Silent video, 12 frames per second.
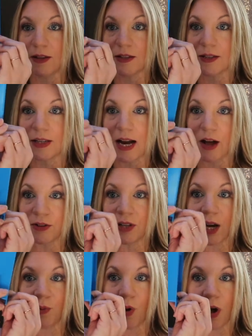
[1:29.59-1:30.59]
This is an
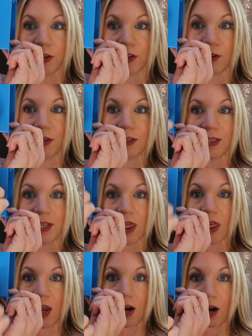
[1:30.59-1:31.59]
outside wall, so this is
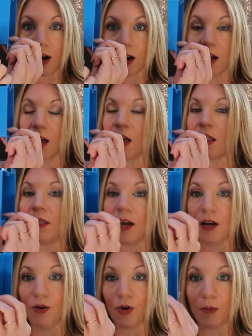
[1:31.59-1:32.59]
thinner
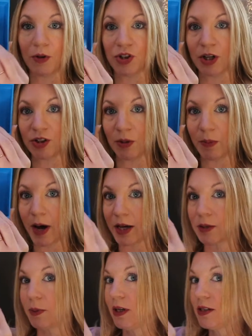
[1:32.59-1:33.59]
than a normal junction
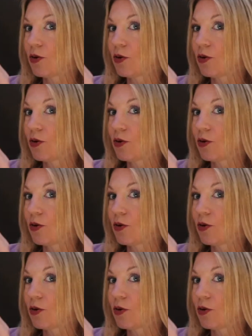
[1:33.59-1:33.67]
box, but it's